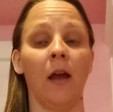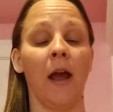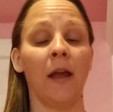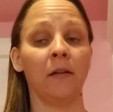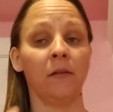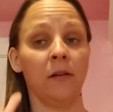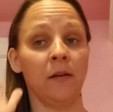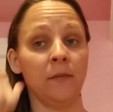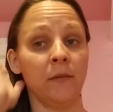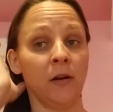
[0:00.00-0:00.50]

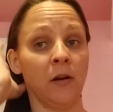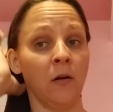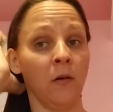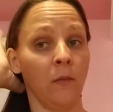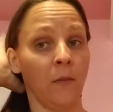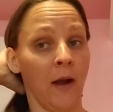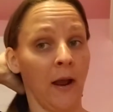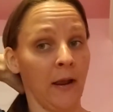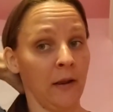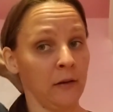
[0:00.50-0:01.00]
don't even know
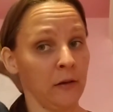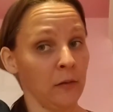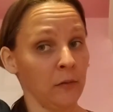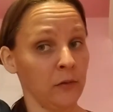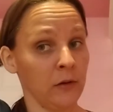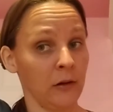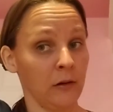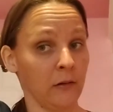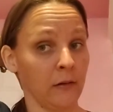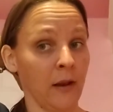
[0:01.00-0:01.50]
why I
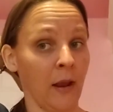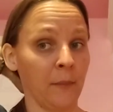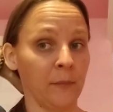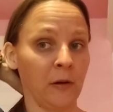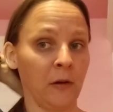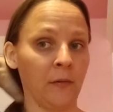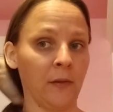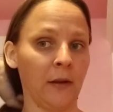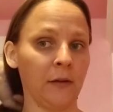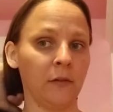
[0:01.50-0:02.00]
used it or kept
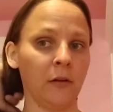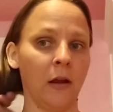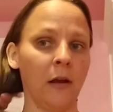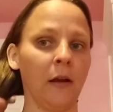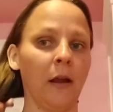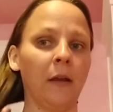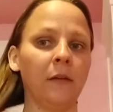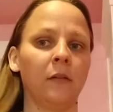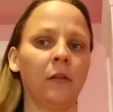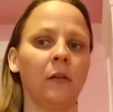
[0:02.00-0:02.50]
all that
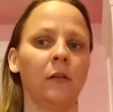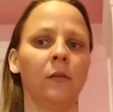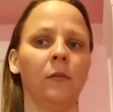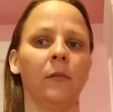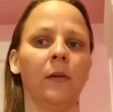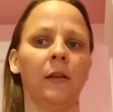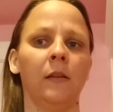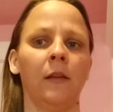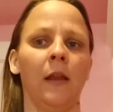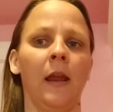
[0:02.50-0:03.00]
junk. It just
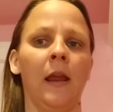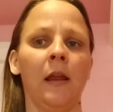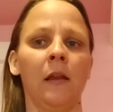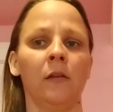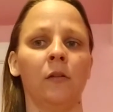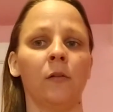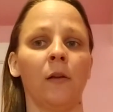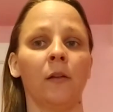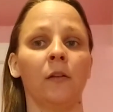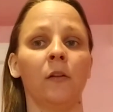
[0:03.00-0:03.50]
was a
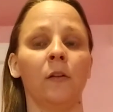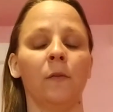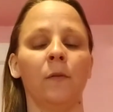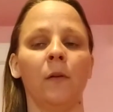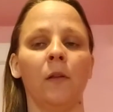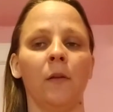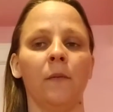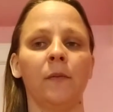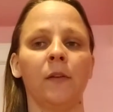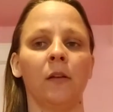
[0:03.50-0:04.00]
dresser
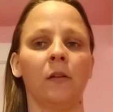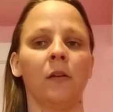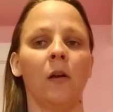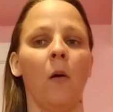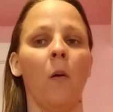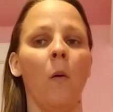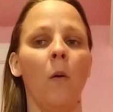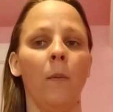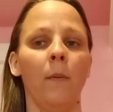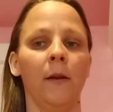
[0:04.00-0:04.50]
full of just a
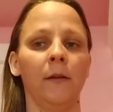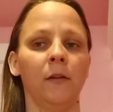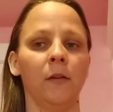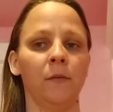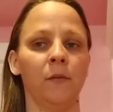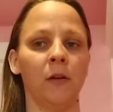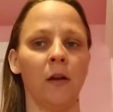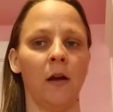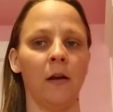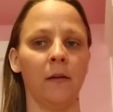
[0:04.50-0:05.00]
whole bunch
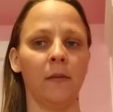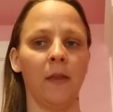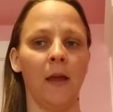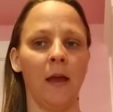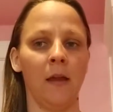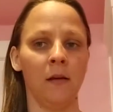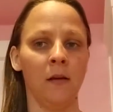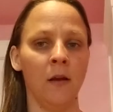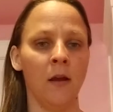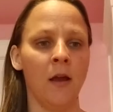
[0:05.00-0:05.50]
of junk
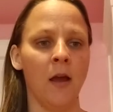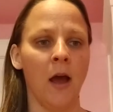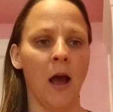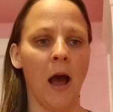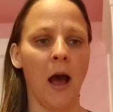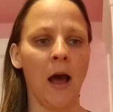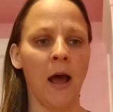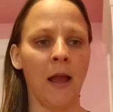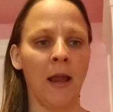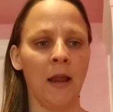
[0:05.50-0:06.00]
that
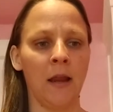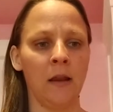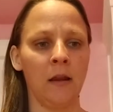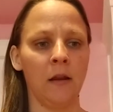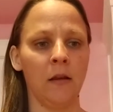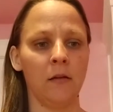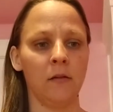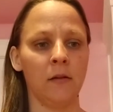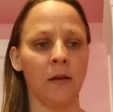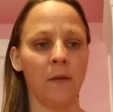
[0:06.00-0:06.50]

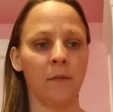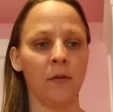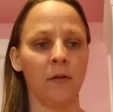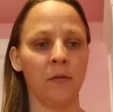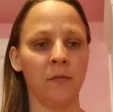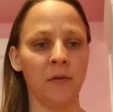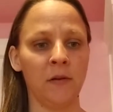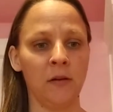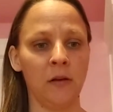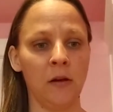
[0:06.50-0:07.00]
I never
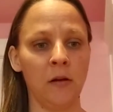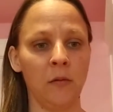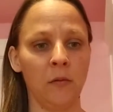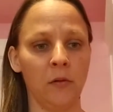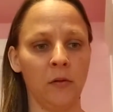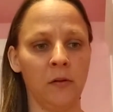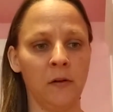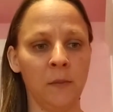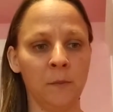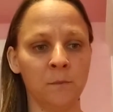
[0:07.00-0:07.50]
even
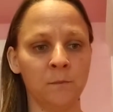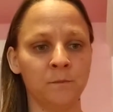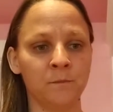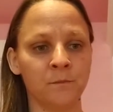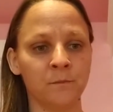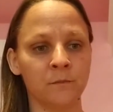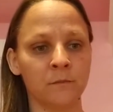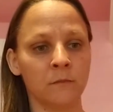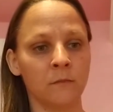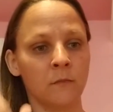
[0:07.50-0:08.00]
used.
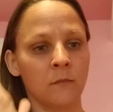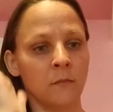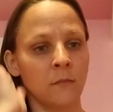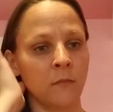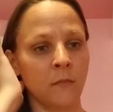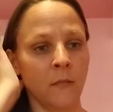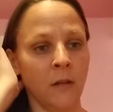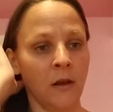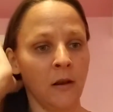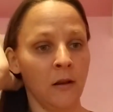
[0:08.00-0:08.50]

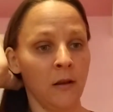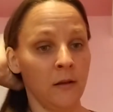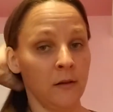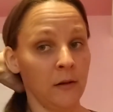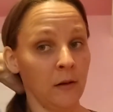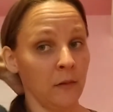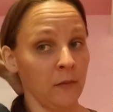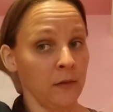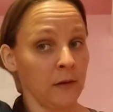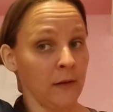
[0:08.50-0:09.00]

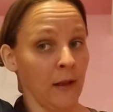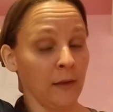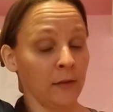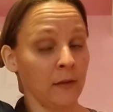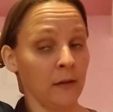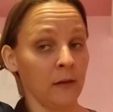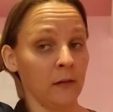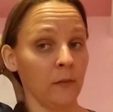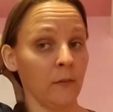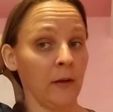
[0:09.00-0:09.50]
Use. And that's
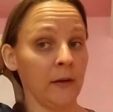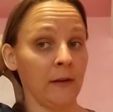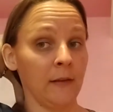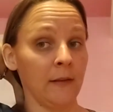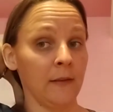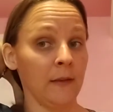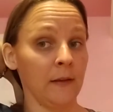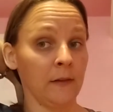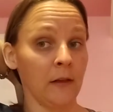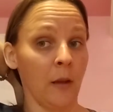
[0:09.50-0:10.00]
one of
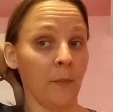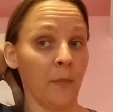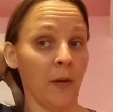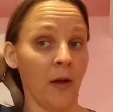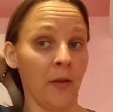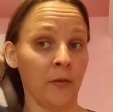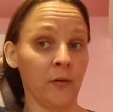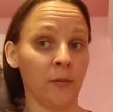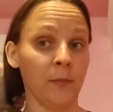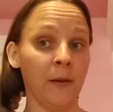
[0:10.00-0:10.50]
the things that
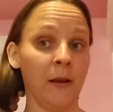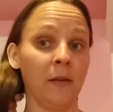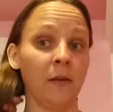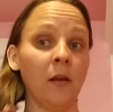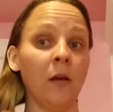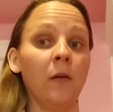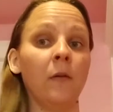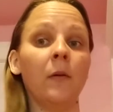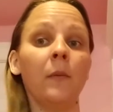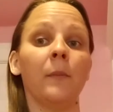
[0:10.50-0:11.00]
bothers me.
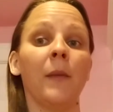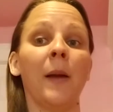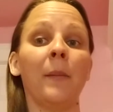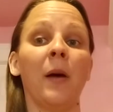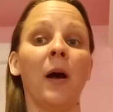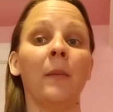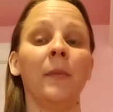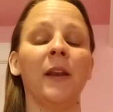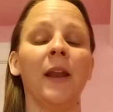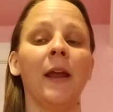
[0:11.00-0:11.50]
So my
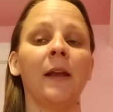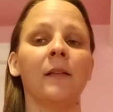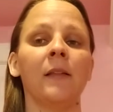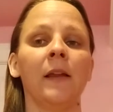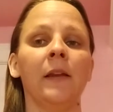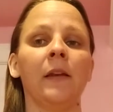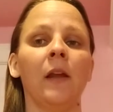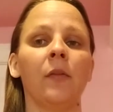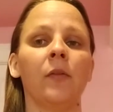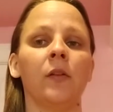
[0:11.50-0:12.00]
mom and I
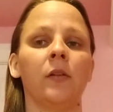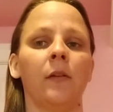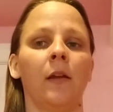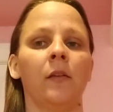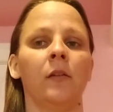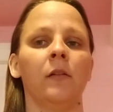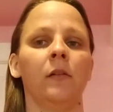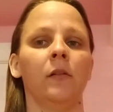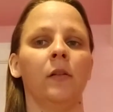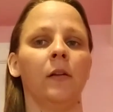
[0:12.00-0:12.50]
cleaned out the
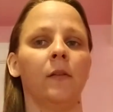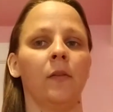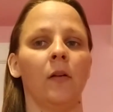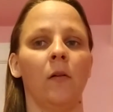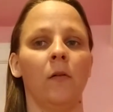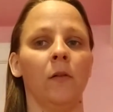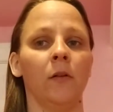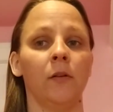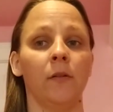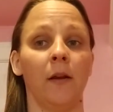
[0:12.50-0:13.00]
dresser and took the
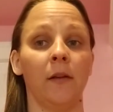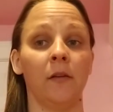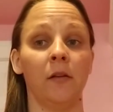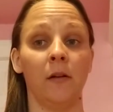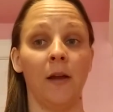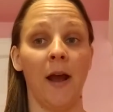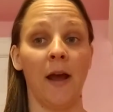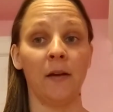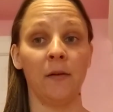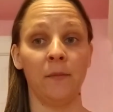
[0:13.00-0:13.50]
old dresser
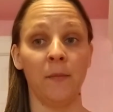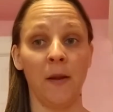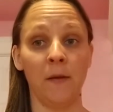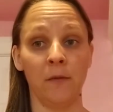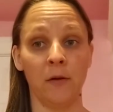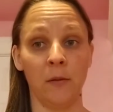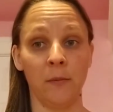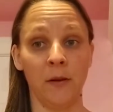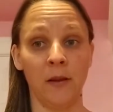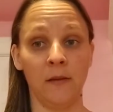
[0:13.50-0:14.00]
out of my
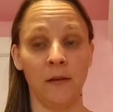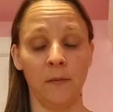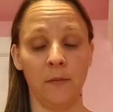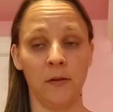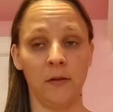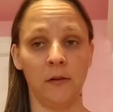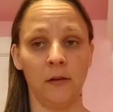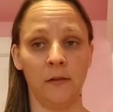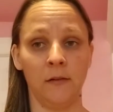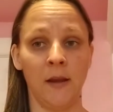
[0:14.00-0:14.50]
room because it
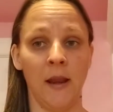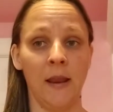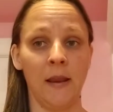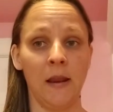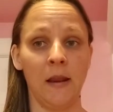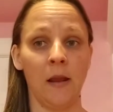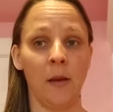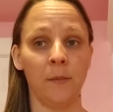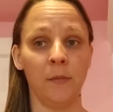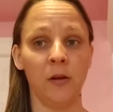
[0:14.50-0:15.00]
was just
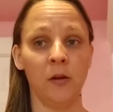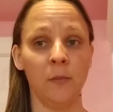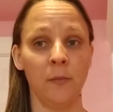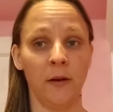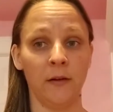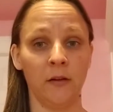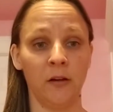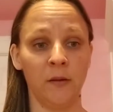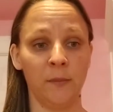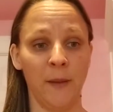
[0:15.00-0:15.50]
taking up too
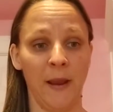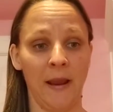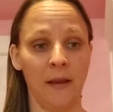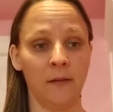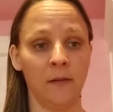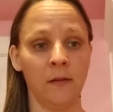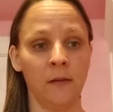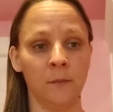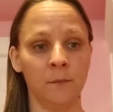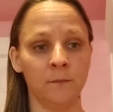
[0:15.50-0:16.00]
much
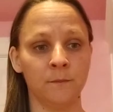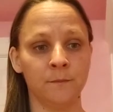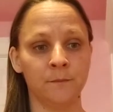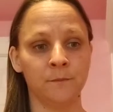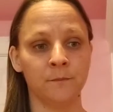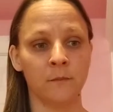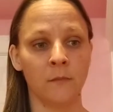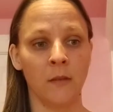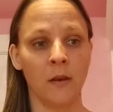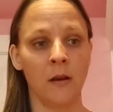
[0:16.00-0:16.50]
space.
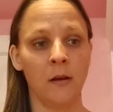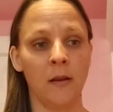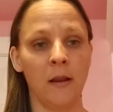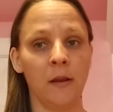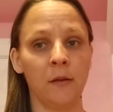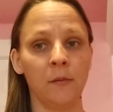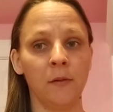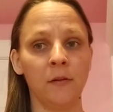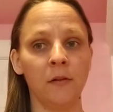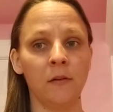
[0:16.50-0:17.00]
Okay,
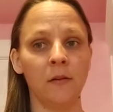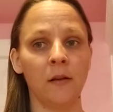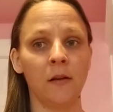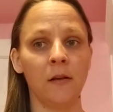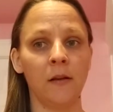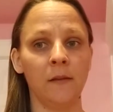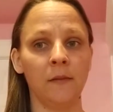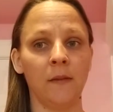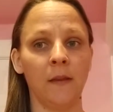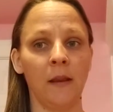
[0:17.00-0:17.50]
which is a
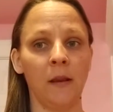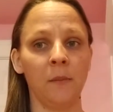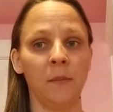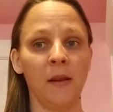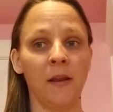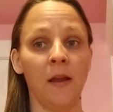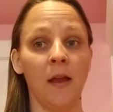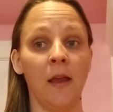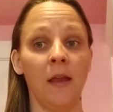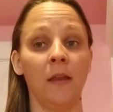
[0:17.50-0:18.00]
good thing
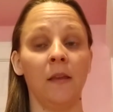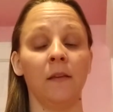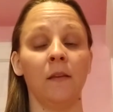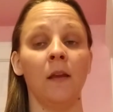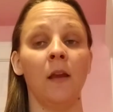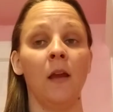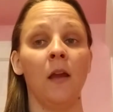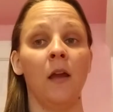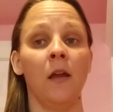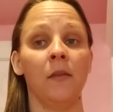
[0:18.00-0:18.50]
because
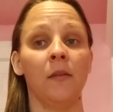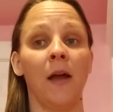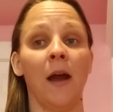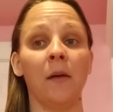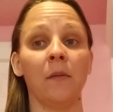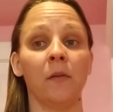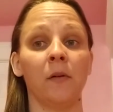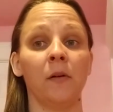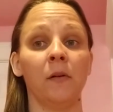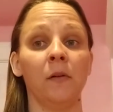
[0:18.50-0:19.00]

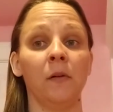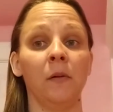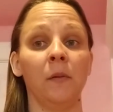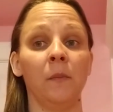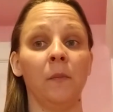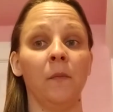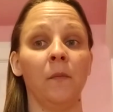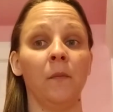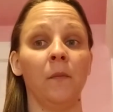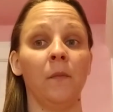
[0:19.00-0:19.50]
that
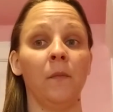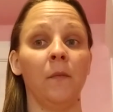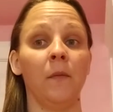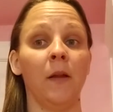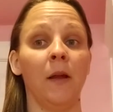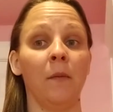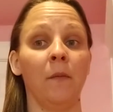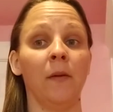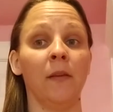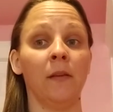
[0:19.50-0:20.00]
room
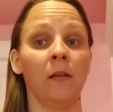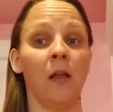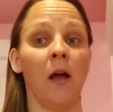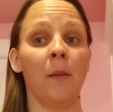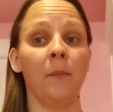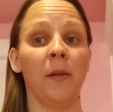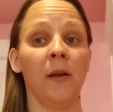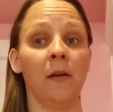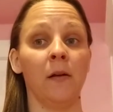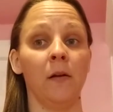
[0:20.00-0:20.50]
was a
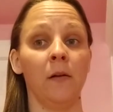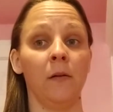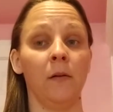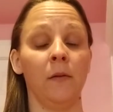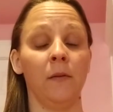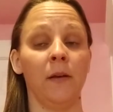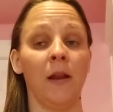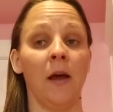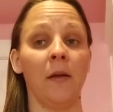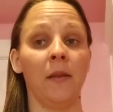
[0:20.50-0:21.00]
lot
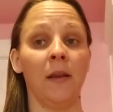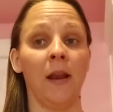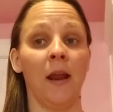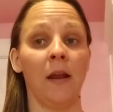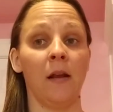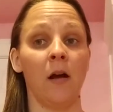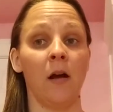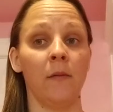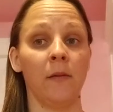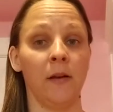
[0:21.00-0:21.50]
bigger now that I
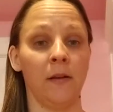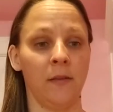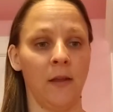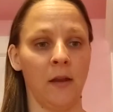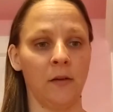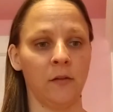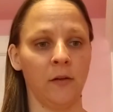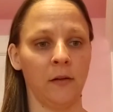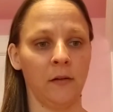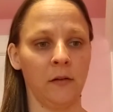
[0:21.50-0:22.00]
rid of
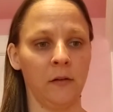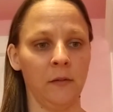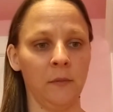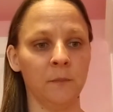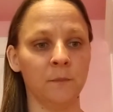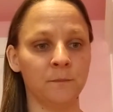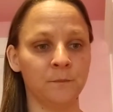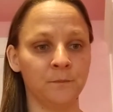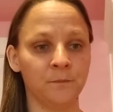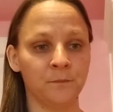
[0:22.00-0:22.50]
that dresser.
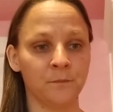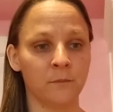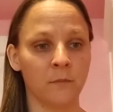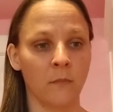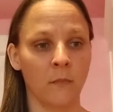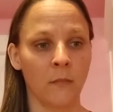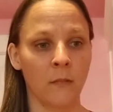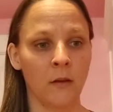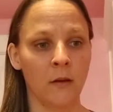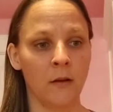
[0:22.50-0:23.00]

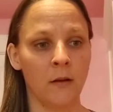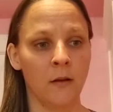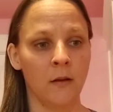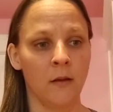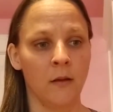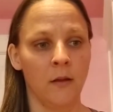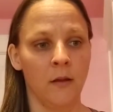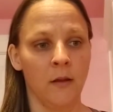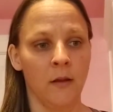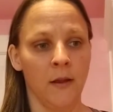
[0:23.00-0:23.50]

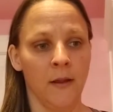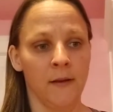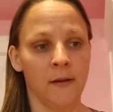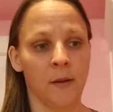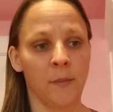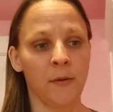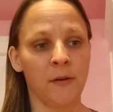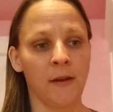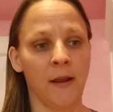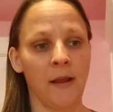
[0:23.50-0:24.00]

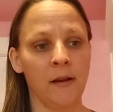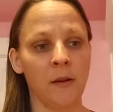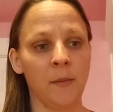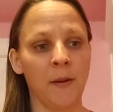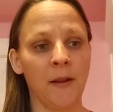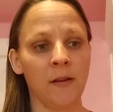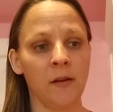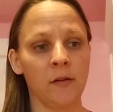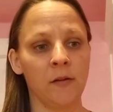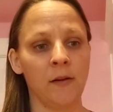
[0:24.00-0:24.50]
Number 10 on
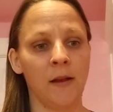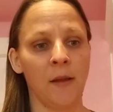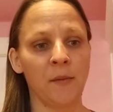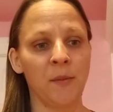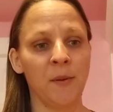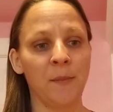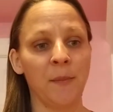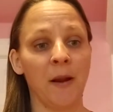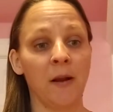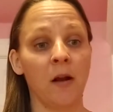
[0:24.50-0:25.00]
my list would have to
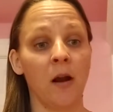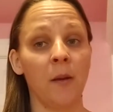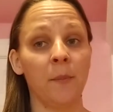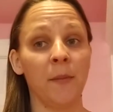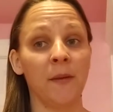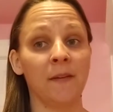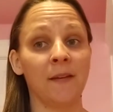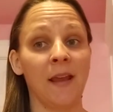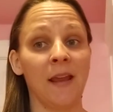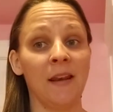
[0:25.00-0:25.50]
be my
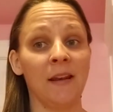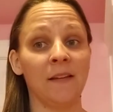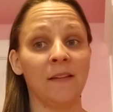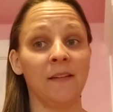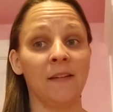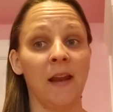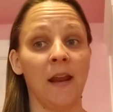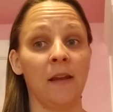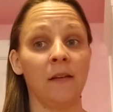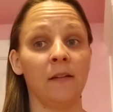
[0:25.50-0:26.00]
carpets getting
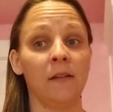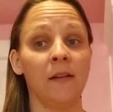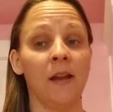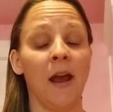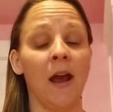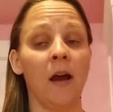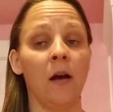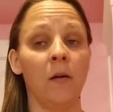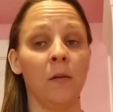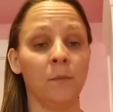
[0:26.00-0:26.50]
stained.
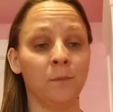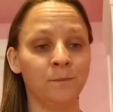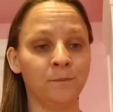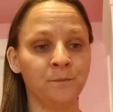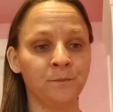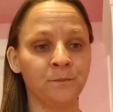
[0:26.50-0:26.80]
Now,